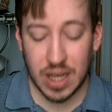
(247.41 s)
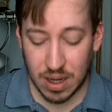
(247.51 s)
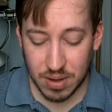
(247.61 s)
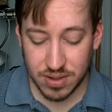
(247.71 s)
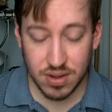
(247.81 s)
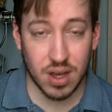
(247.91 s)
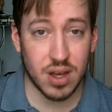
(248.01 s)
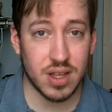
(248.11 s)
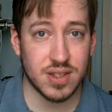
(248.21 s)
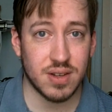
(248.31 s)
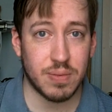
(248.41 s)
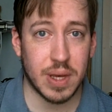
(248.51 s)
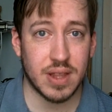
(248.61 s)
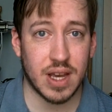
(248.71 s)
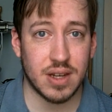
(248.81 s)
Anyways, uh, that's enough
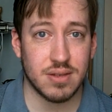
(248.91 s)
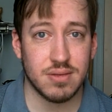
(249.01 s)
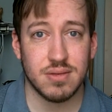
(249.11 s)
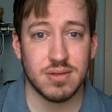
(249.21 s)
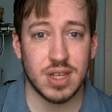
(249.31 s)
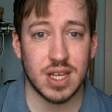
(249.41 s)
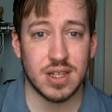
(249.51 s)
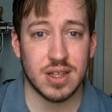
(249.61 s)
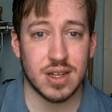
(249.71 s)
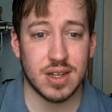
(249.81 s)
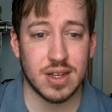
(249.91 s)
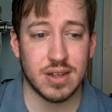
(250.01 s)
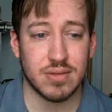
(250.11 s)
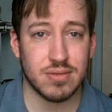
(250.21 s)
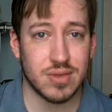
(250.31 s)
about that, and
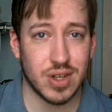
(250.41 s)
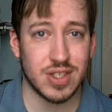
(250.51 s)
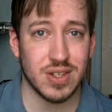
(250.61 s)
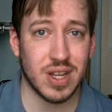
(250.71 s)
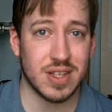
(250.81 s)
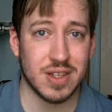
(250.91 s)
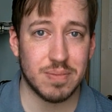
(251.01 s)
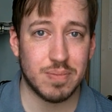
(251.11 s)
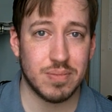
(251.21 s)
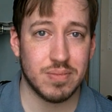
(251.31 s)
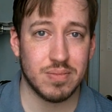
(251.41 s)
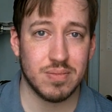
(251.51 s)
uh, until next time.